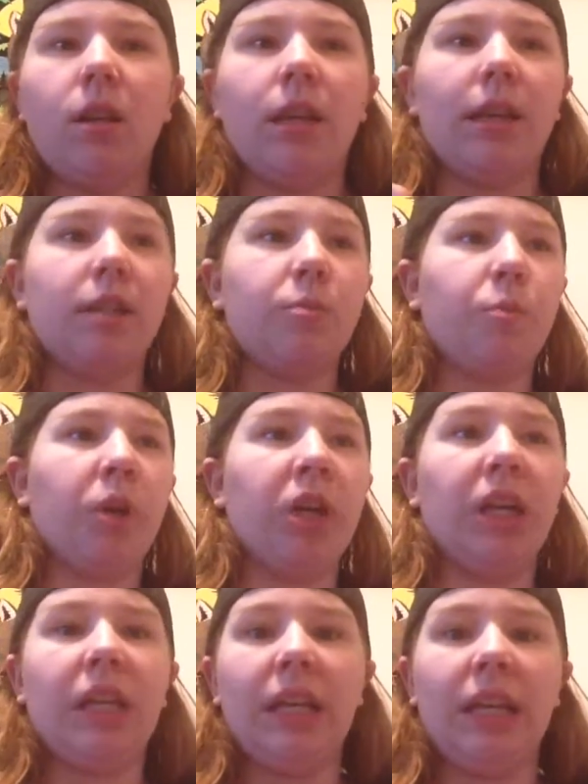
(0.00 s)
like
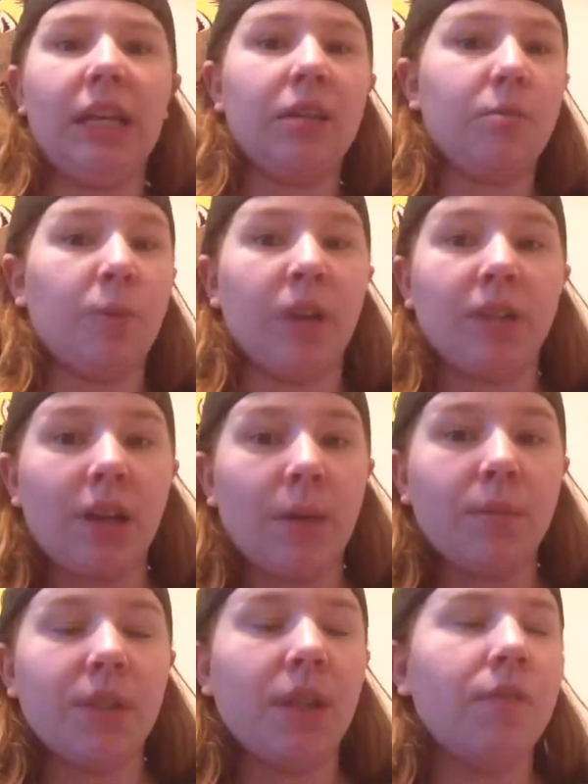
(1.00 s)
spring cleaning,
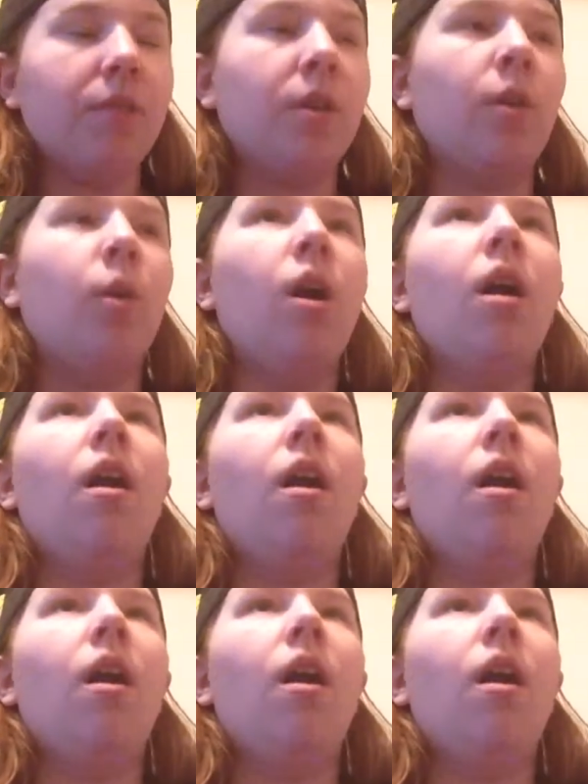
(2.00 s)
springtime stuff, so